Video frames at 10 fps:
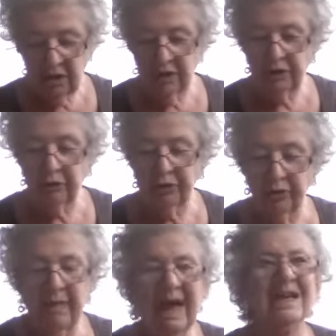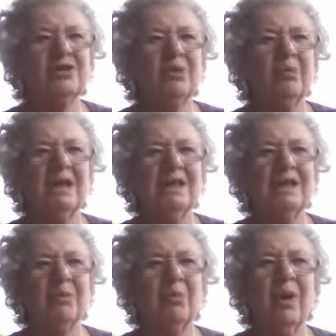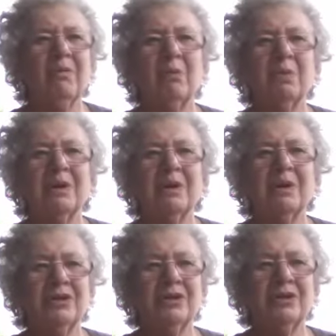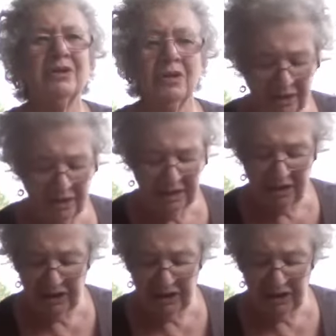you know, your masterpiece. I probably wouldn't use